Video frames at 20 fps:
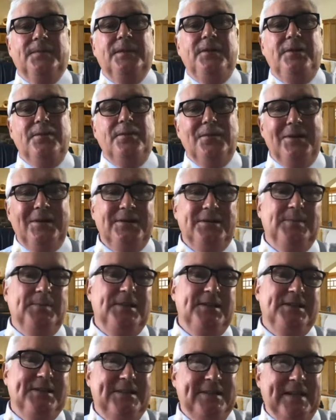you want it to be
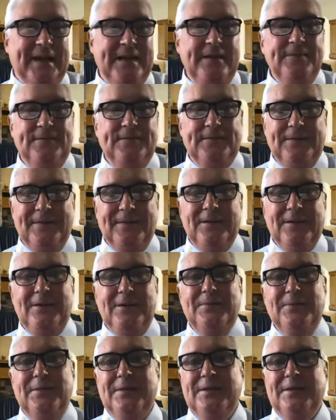safe. You
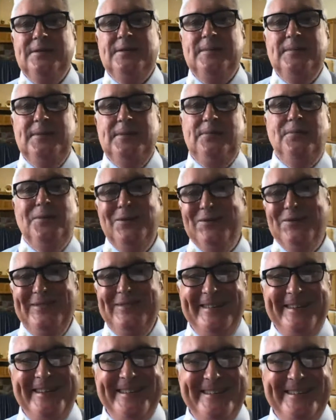want it to be well
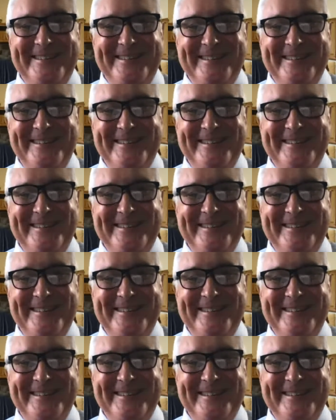lit.